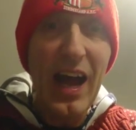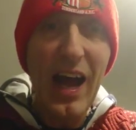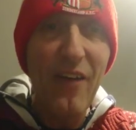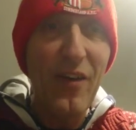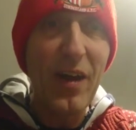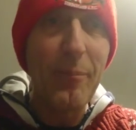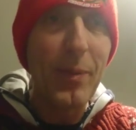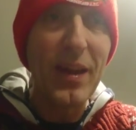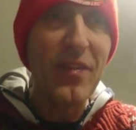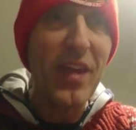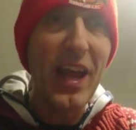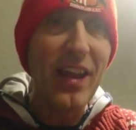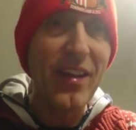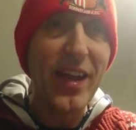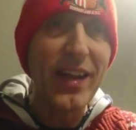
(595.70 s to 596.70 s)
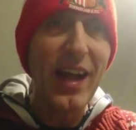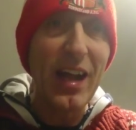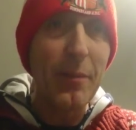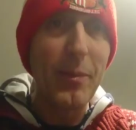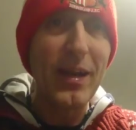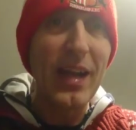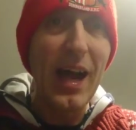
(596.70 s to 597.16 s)
If I'd been there tonight,
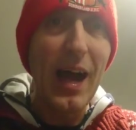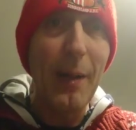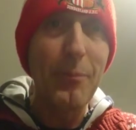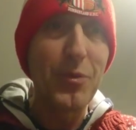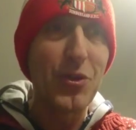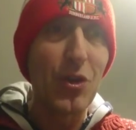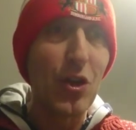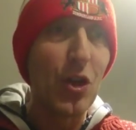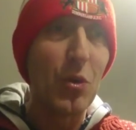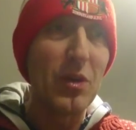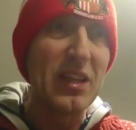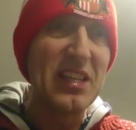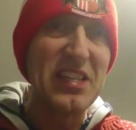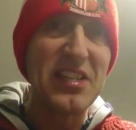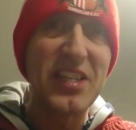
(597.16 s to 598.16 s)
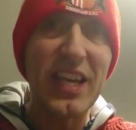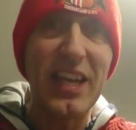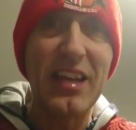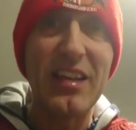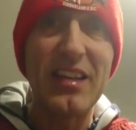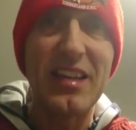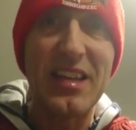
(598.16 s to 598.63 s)
I'd have been absolutely
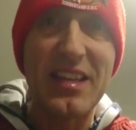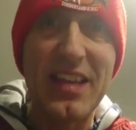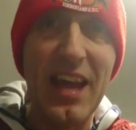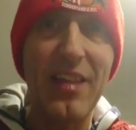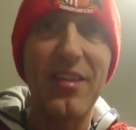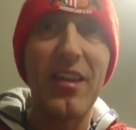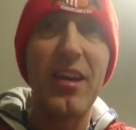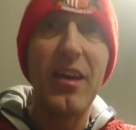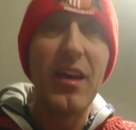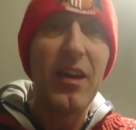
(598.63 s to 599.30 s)
sickened to death.